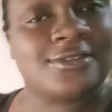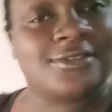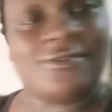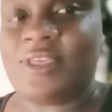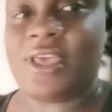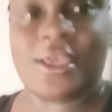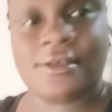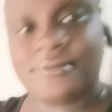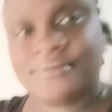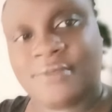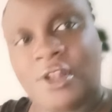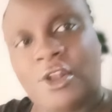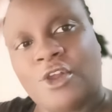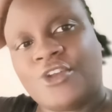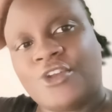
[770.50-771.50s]
the
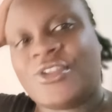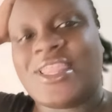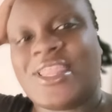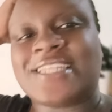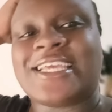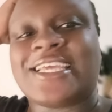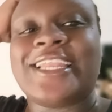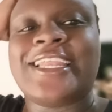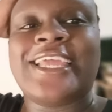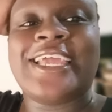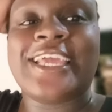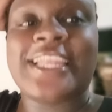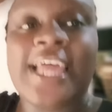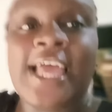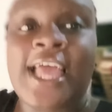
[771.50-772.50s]
laundry that I
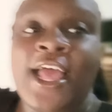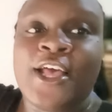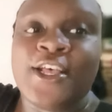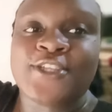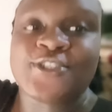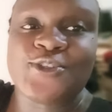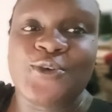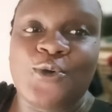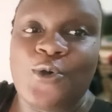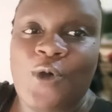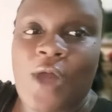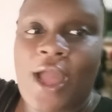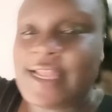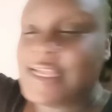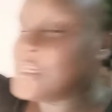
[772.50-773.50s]
did. So
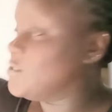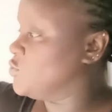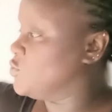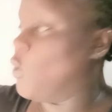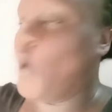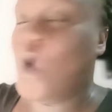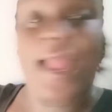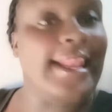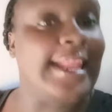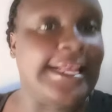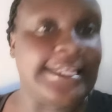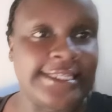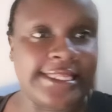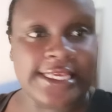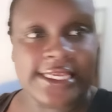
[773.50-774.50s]
I need to
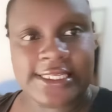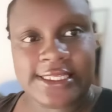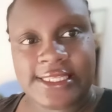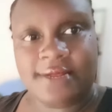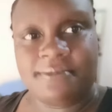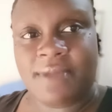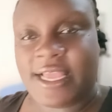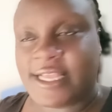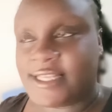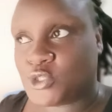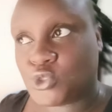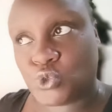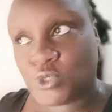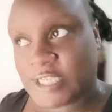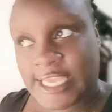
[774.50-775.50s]
organize this in my
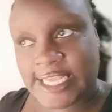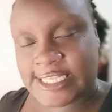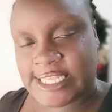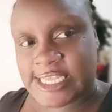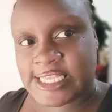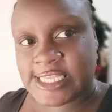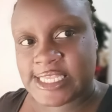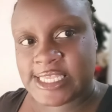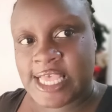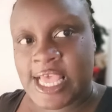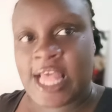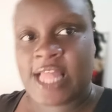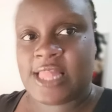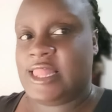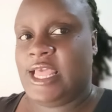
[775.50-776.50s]
suitcases,
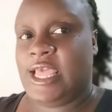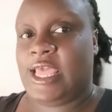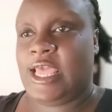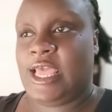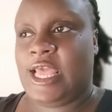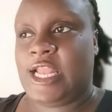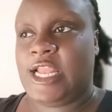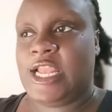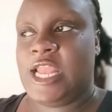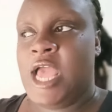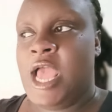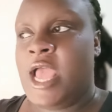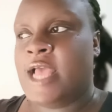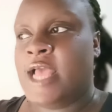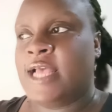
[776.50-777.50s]
then
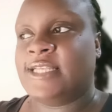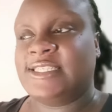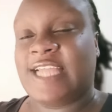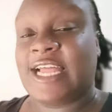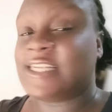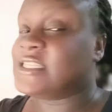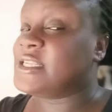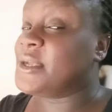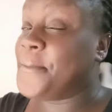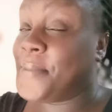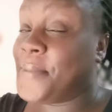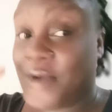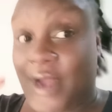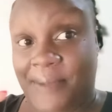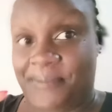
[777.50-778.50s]
start
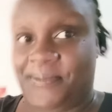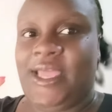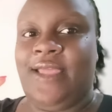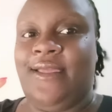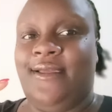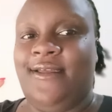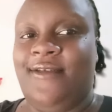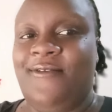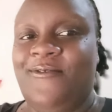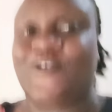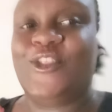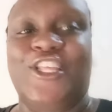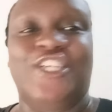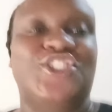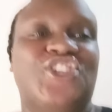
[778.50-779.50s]
prepping for
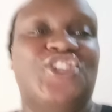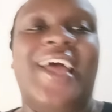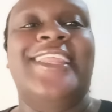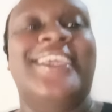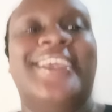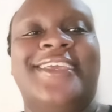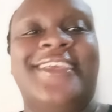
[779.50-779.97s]
the journey.